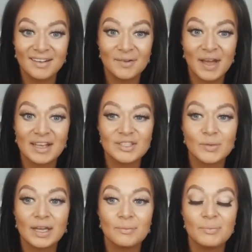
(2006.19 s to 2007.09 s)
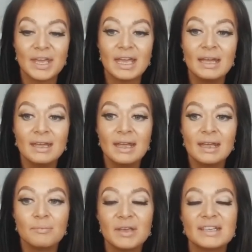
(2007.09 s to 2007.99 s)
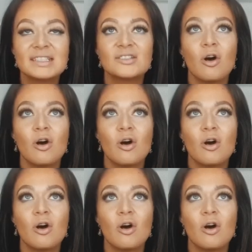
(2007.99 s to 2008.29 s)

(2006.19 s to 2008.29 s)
Okay, so it can be, because it